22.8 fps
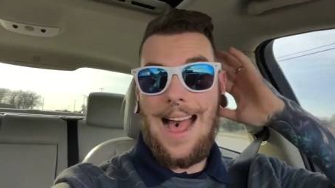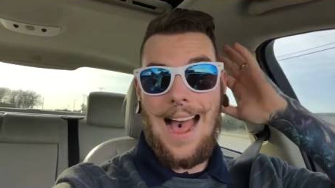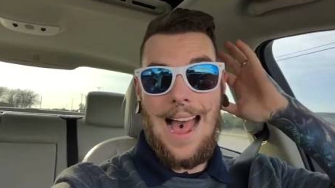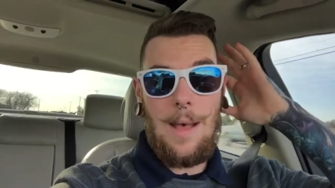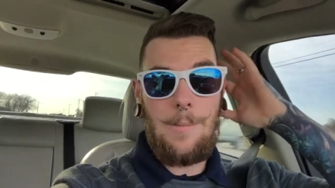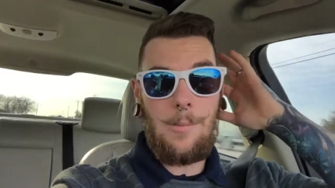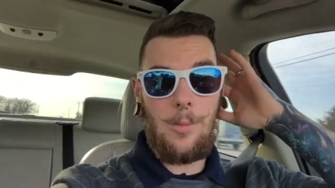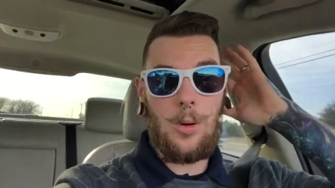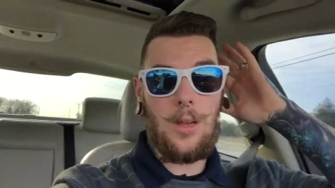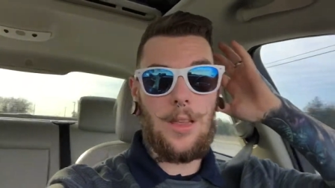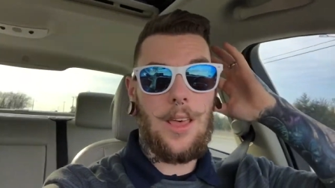
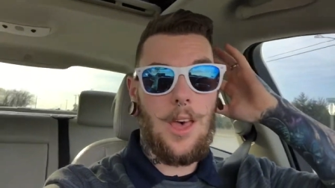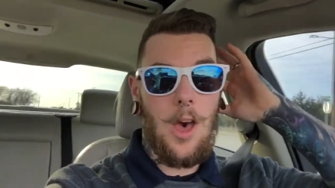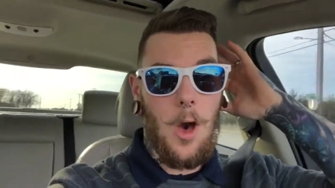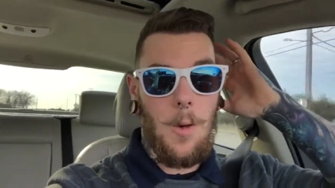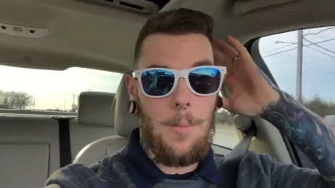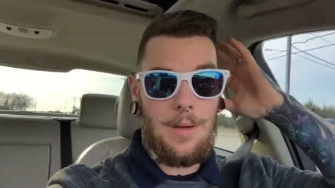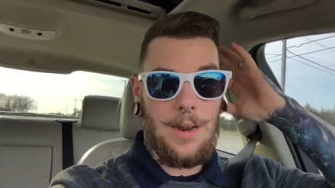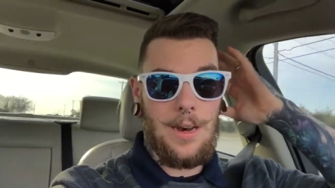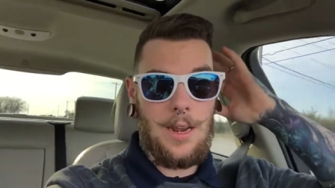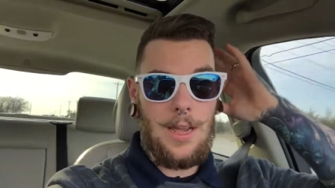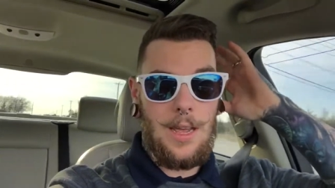I'm really
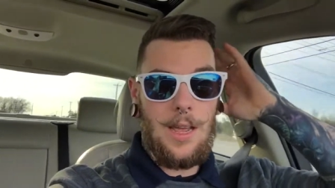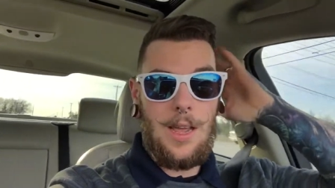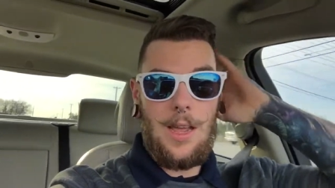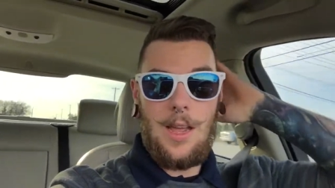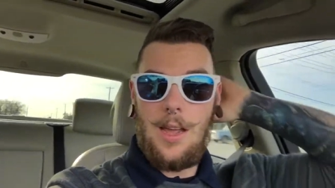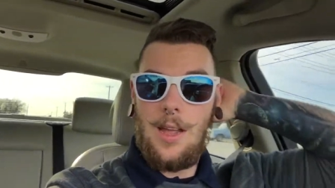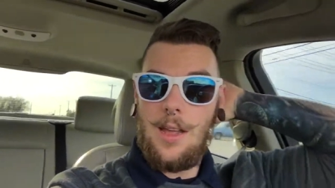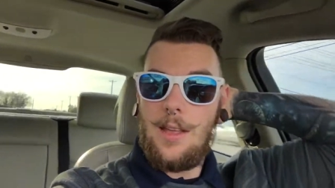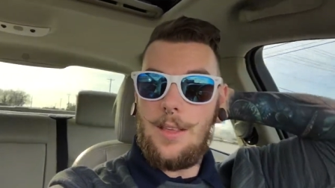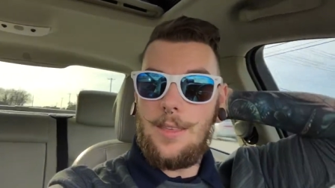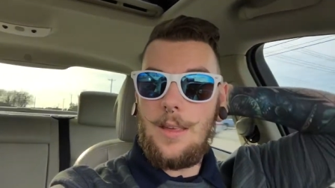
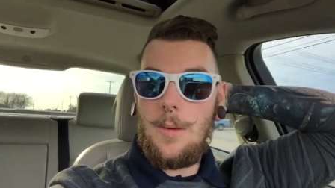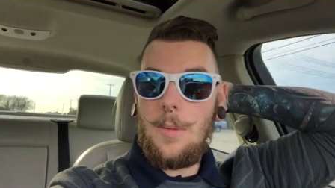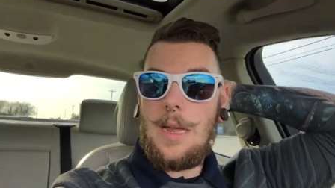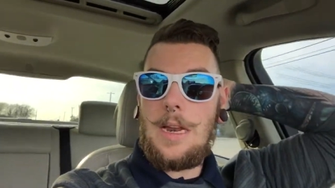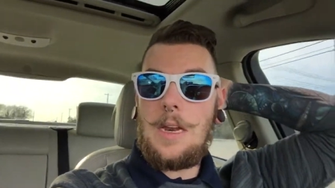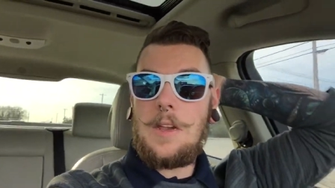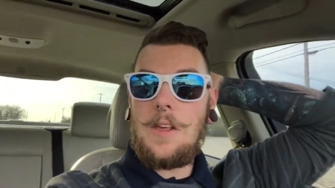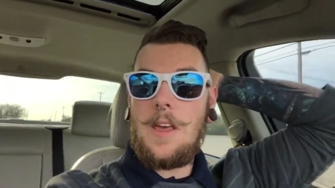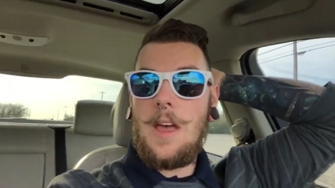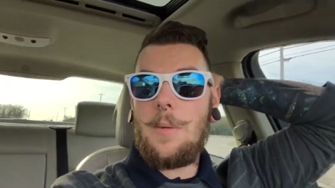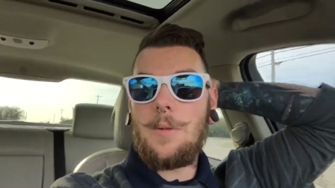hoping that we
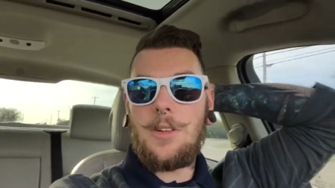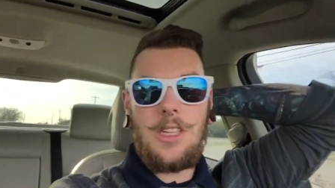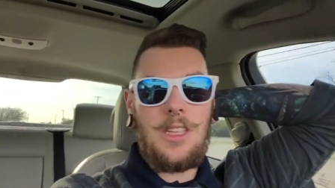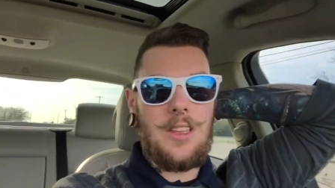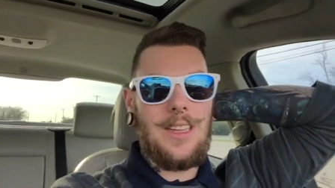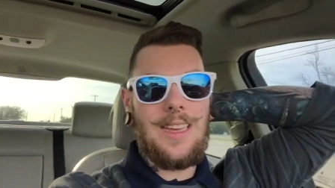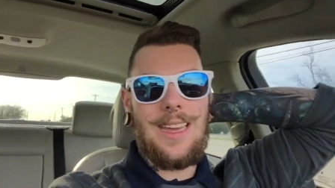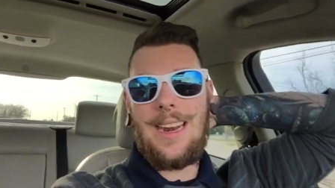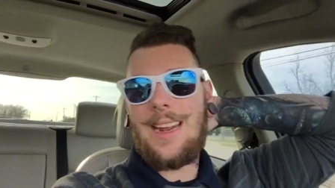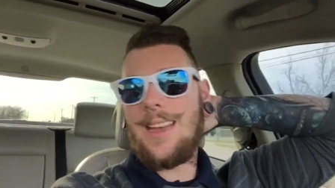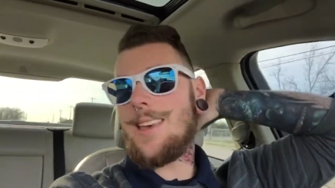can do that we're just
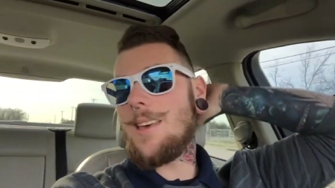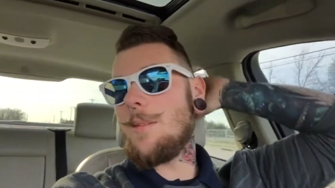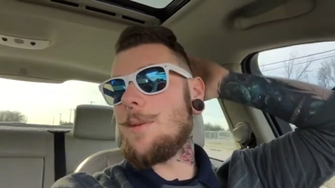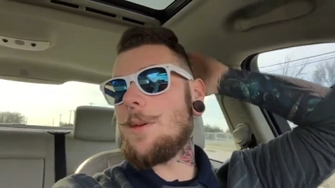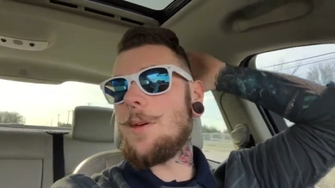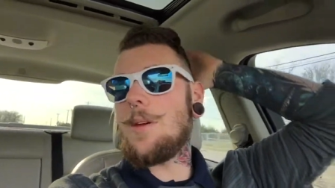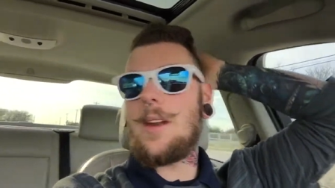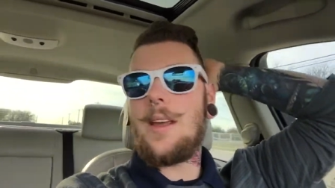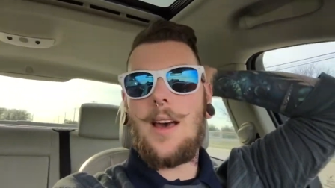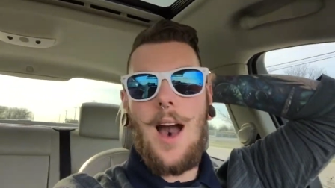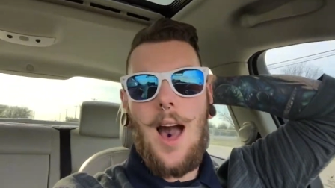gonna look at a
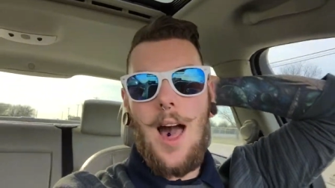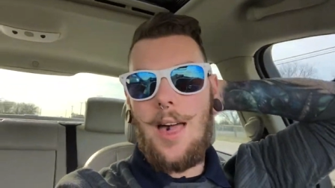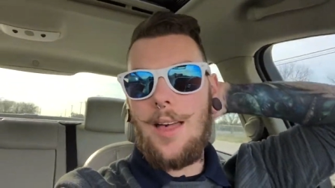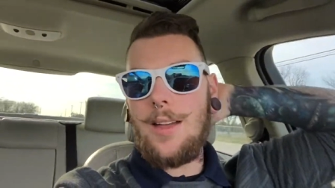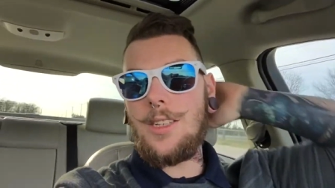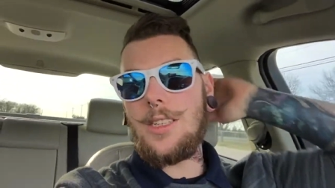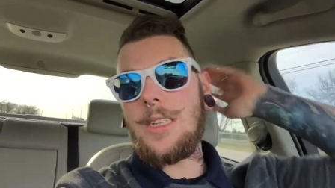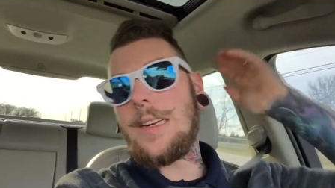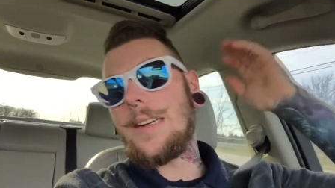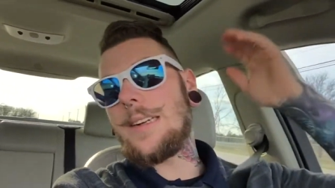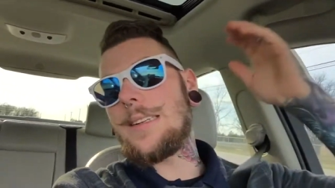community
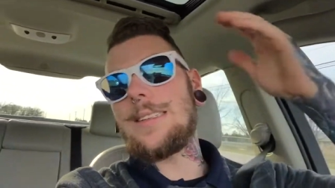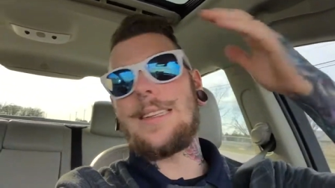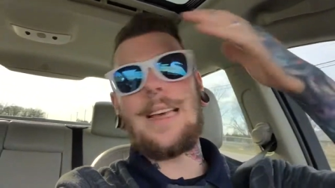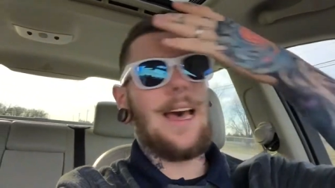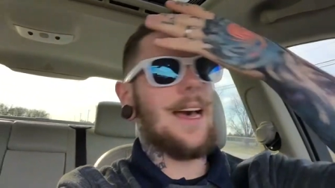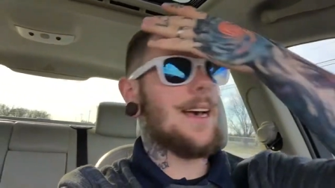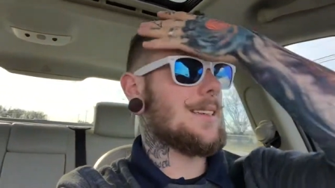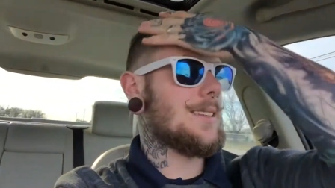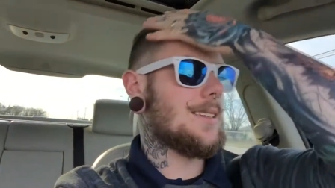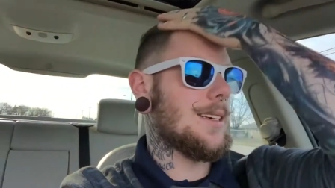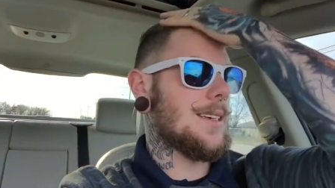college here in
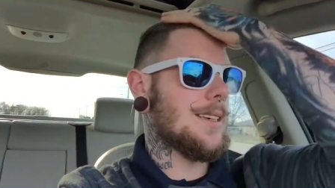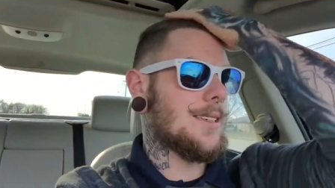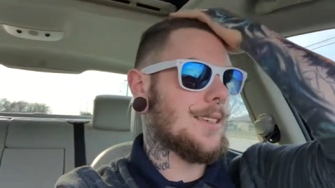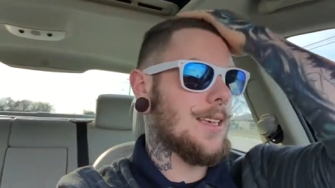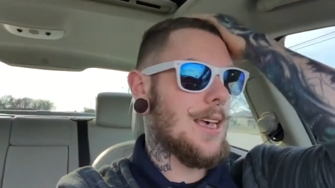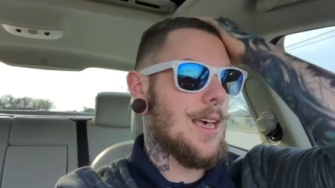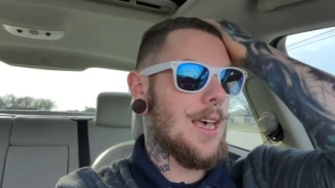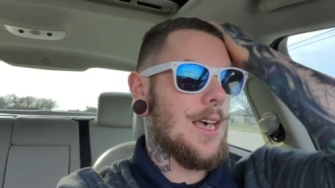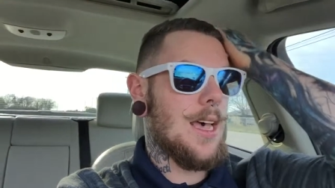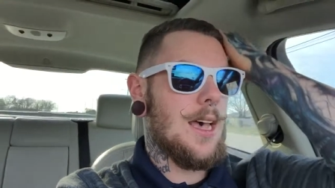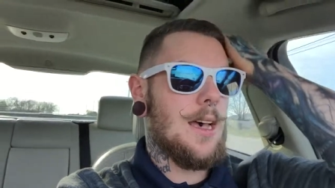Texas